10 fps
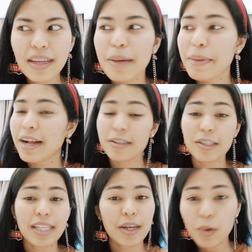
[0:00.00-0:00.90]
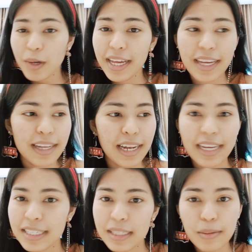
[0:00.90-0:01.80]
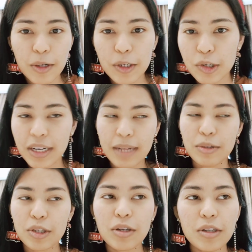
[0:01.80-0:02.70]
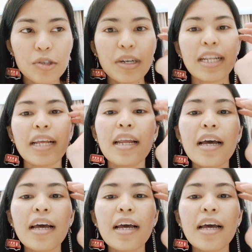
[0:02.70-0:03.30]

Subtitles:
But I'll just like, okay, like, since I'm gonna try that, I'm just gonna try that.